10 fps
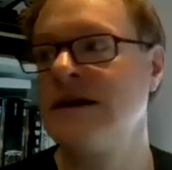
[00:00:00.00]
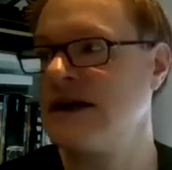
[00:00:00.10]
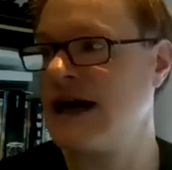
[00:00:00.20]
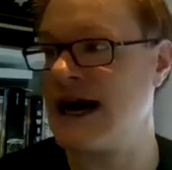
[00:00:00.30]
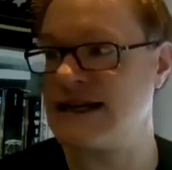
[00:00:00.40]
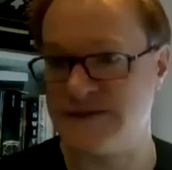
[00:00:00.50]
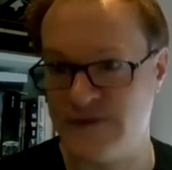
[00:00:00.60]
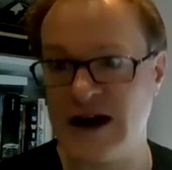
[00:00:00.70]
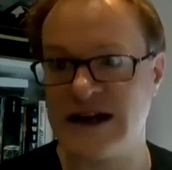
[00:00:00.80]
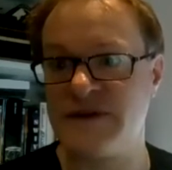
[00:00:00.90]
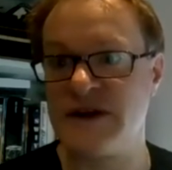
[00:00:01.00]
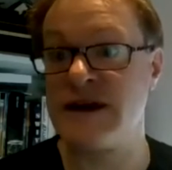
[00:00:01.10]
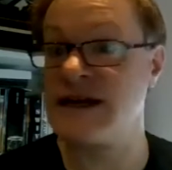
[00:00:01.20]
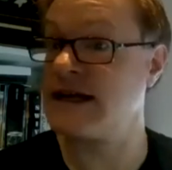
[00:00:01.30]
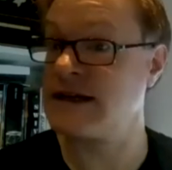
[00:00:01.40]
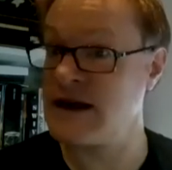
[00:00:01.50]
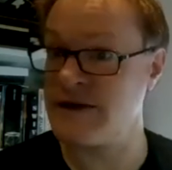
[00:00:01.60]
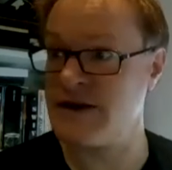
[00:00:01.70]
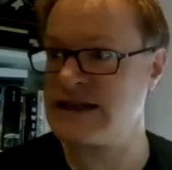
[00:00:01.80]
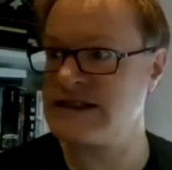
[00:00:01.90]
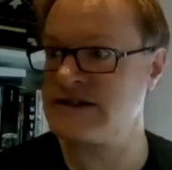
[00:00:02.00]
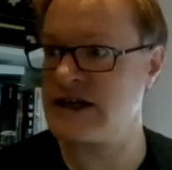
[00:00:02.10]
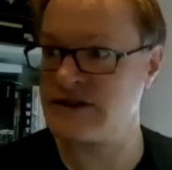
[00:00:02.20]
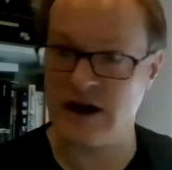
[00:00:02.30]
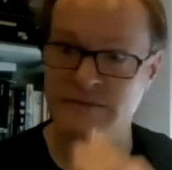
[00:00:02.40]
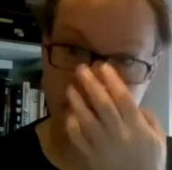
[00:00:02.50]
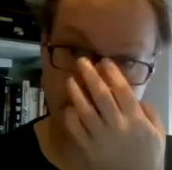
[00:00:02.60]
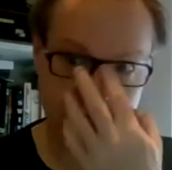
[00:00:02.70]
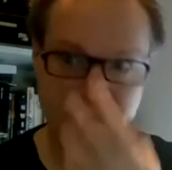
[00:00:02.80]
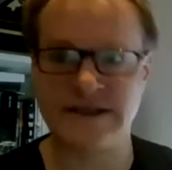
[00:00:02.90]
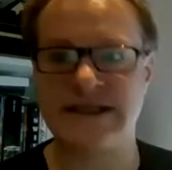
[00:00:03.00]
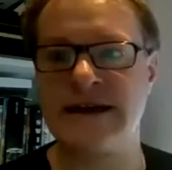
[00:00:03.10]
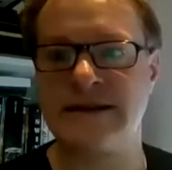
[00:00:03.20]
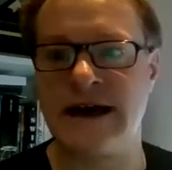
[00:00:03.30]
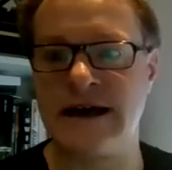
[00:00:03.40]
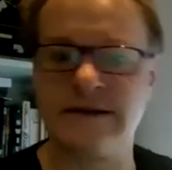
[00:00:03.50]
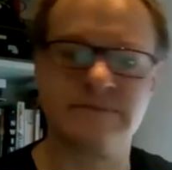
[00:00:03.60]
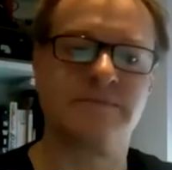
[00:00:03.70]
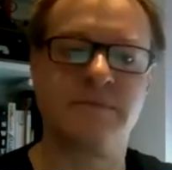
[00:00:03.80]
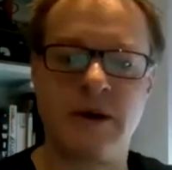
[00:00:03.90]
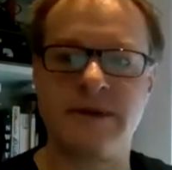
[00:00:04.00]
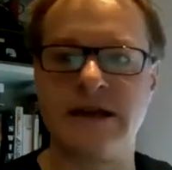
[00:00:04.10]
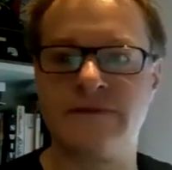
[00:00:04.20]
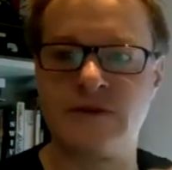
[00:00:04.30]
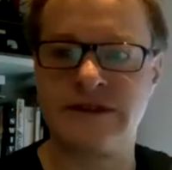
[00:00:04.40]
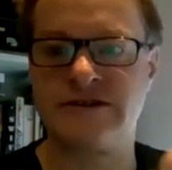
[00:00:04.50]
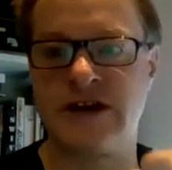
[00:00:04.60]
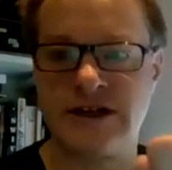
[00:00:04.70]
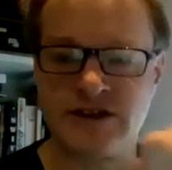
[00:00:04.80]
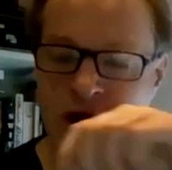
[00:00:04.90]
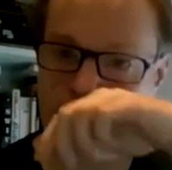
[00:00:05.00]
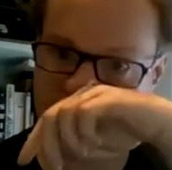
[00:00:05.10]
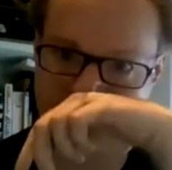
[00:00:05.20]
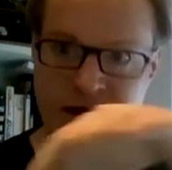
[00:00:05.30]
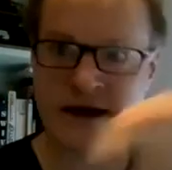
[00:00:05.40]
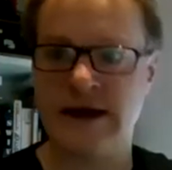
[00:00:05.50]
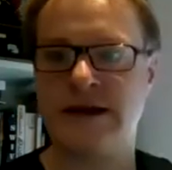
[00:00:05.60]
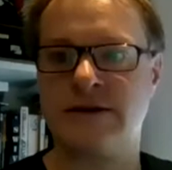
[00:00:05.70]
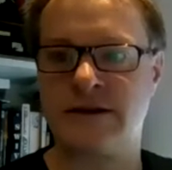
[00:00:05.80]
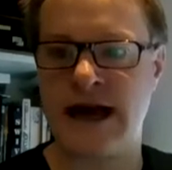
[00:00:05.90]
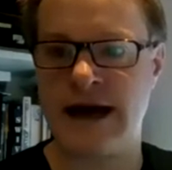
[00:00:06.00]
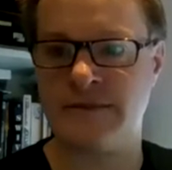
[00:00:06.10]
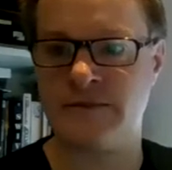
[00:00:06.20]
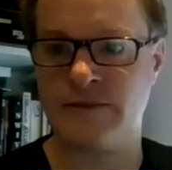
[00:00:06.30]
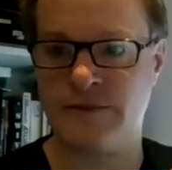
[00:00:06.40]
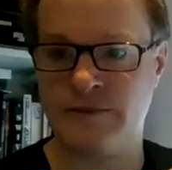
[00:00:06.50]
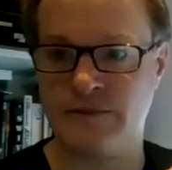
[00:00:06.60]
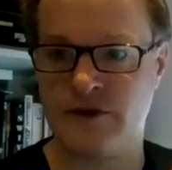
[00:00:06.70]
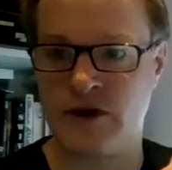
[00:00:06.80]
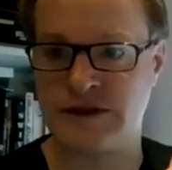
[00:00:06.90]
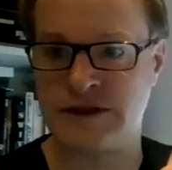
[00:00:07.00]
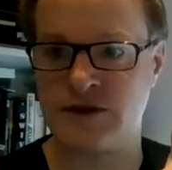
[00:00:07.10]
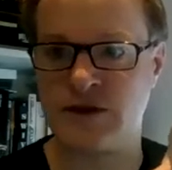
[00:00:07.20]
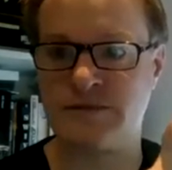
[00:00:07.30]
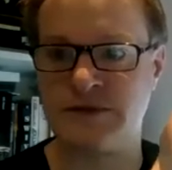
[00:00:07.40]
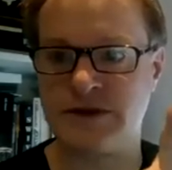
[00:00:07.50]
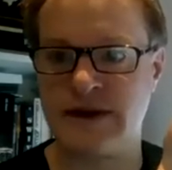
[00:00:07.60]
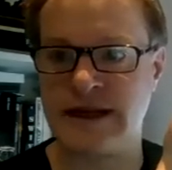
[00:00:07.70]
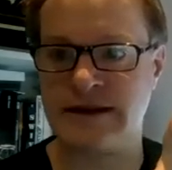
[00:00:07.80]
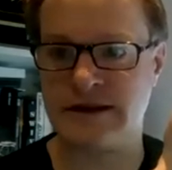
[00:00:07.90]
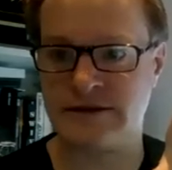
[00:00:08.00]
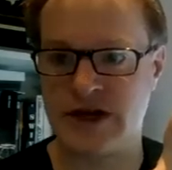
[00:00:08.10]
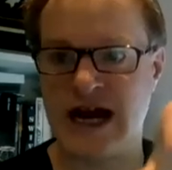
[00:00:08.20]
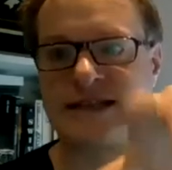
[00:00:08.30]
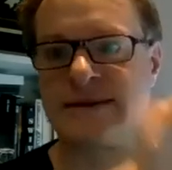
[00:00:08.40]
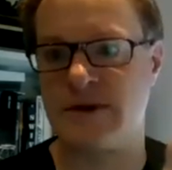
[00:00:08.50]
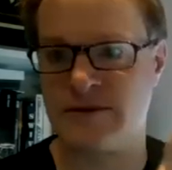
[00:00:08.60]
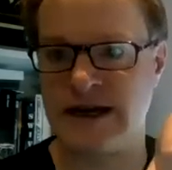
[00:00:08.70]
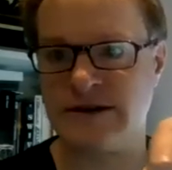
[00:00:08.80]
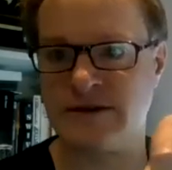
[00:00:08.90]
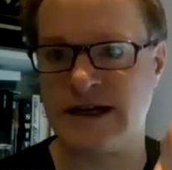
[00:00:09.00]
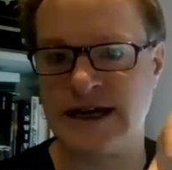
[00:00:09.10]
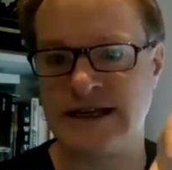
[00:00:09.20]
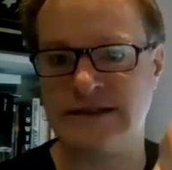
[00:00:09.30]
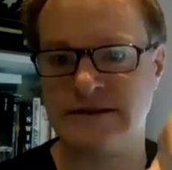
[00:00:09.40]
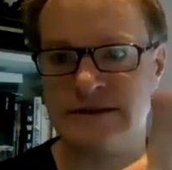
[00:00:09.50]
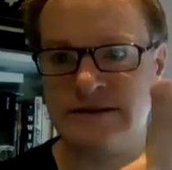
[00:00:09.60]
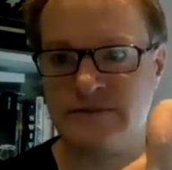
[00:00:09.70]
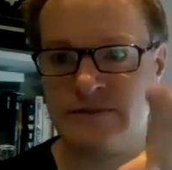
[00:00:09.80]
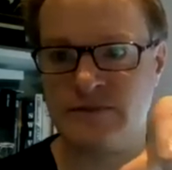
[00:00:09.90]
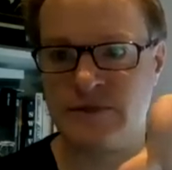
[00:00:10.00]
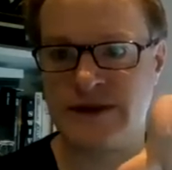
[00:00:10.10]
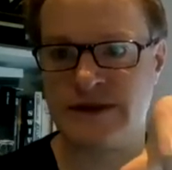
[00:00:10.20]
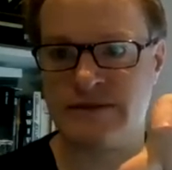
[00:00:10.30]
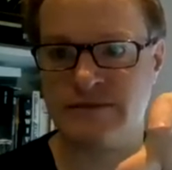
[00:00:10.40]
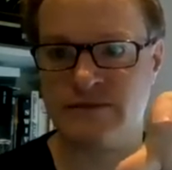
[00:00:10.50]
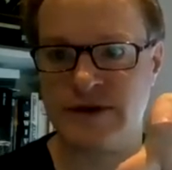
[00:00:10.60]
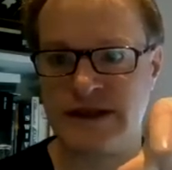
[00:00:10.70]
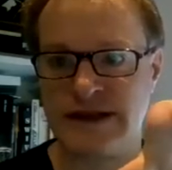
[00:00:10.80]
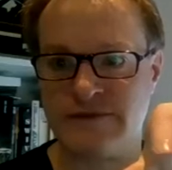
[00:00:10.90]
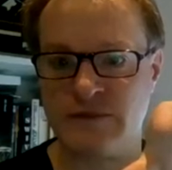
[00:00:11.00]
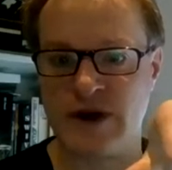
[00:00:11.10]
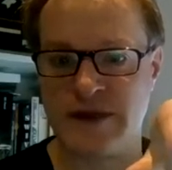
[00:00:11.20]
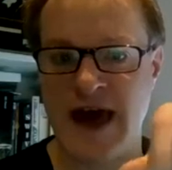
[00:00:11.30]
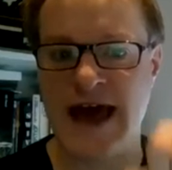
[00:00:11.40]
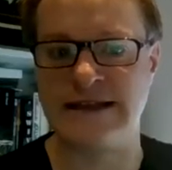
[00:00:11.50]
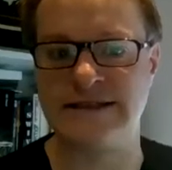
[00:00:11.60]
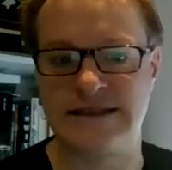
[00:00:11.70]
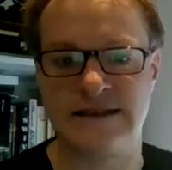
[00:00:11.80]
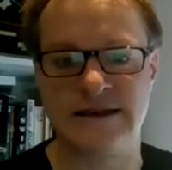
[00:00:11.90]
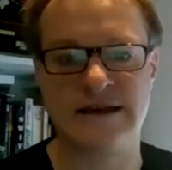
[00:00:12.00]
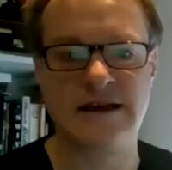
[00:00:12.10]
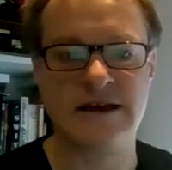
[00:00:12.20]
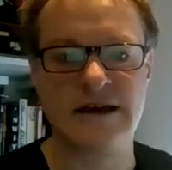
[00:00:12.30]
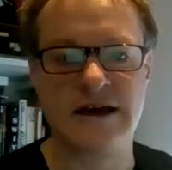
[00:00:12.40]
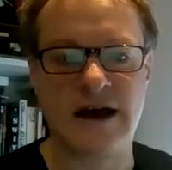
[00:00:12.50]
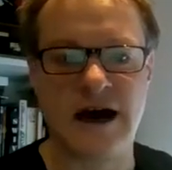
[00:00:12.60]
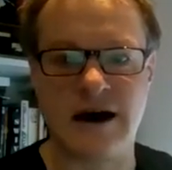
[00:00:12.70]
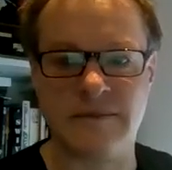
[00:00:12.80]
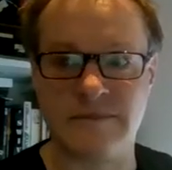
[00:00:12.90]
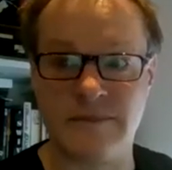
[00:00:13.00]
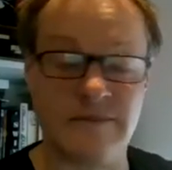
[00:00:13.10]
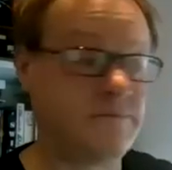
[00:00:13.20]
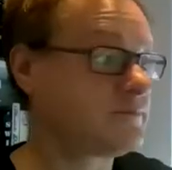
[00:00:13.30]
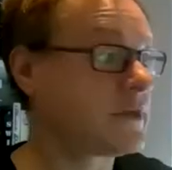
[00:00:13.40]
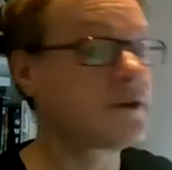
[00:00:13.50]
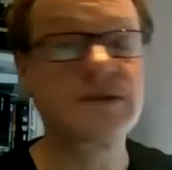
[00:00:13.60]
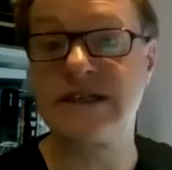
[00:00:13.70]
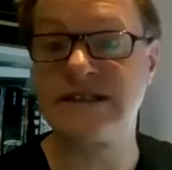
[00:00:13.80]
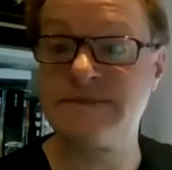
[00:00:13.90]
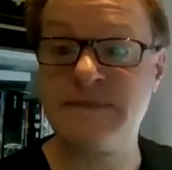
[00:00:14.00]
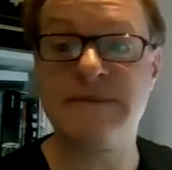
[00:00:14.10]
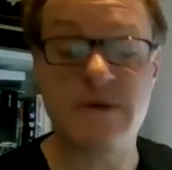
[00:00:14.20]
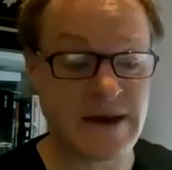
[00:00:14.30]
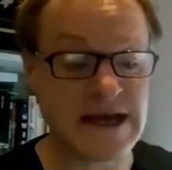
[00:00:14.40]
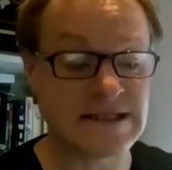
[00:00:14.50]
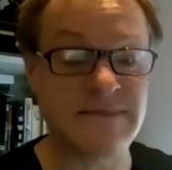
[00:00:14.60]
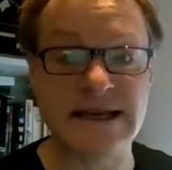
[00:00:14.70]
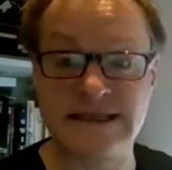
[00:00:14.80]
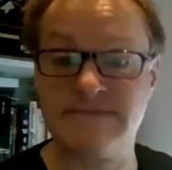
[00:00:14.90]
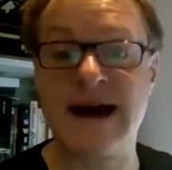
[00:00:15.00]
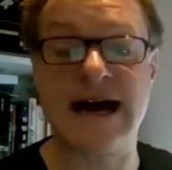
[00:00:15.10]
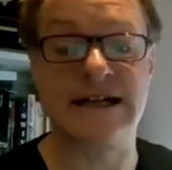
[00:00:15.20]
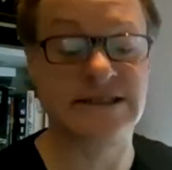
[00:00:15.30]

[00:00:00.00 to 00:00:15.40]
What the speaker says: And it's fine if you read it in another 80-track drive, but if you ever take that and pop it in a 40-track drive, you'll get crosstalk between the tracks that were written on an 8 with the different width heads. And also be prepared to mix and match.